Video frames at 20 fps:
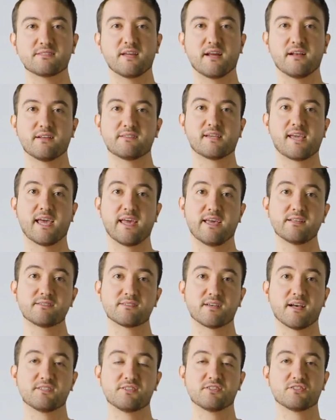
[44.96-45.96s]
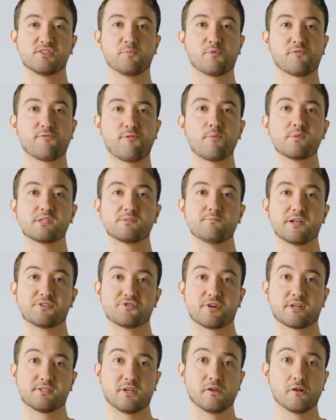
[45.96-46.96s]
this data to get insights into performance
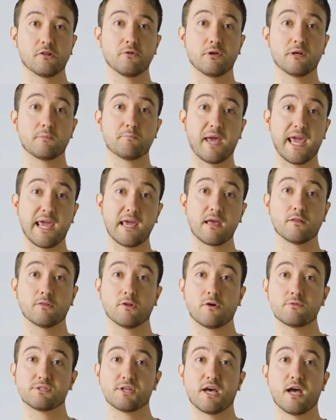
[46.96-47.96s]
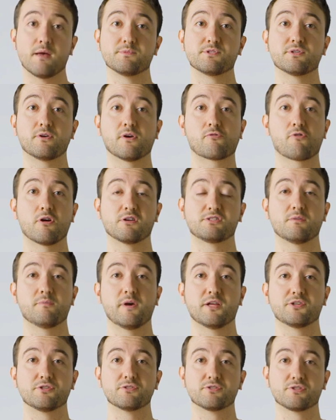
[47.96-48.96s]
metrics including paint and load times across
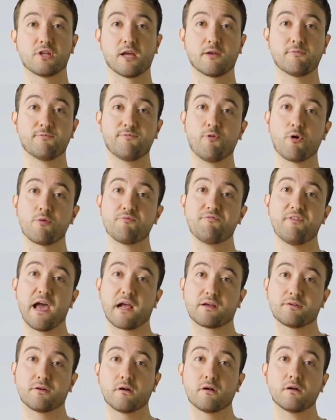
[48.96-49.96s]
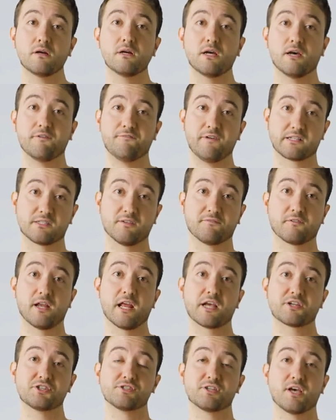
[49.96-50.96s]
dimensions like form factor, effective
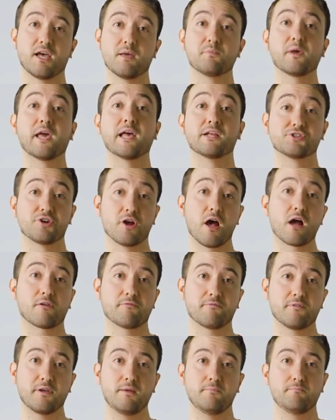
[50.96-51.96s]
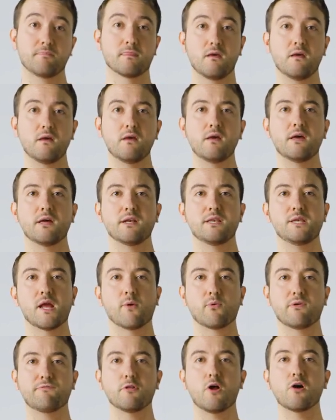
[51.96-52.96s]
connection type, and geography.
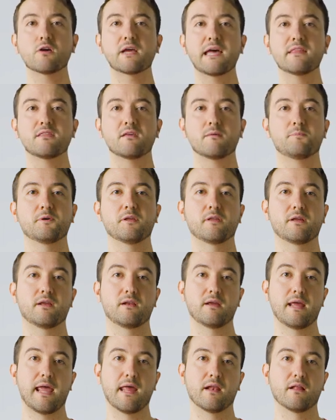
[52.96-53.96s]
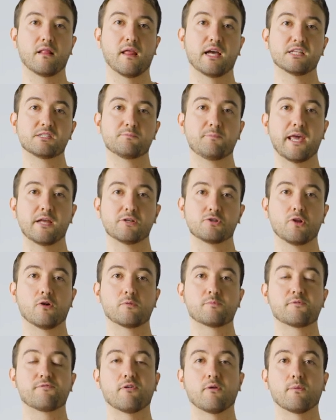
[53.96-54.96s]
Now, we've long had the ability to analyze page
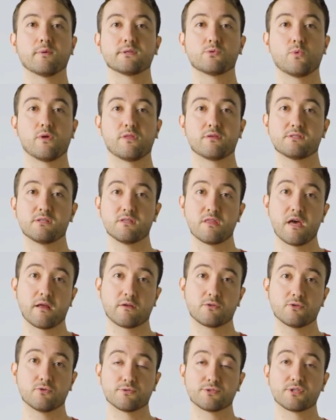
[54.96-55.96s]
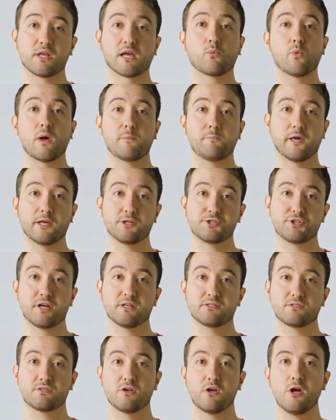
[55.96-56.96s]
load performance with synthetic tools like
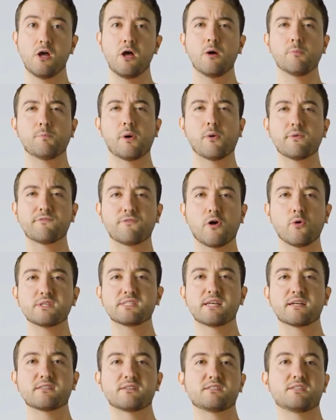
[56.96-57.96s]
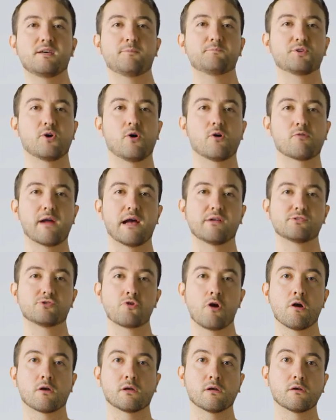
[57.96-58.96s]
WebPageTest, but we've always had to tiptoe around
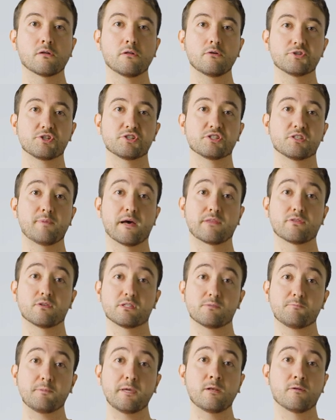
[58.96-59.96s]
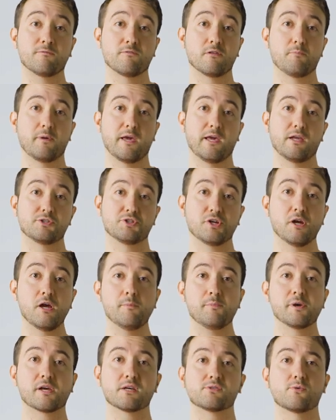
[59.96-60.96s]
drawing conclusions about the speed of the page
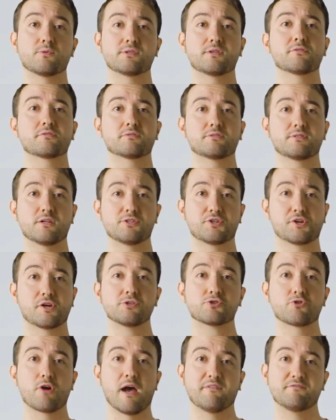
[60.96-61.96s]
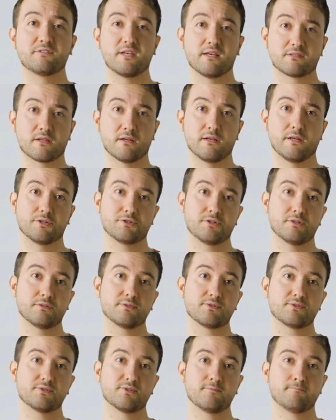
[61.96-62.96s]
because it was under such contrived test
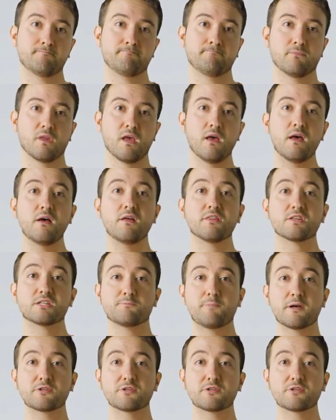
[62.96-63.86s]
conditions. The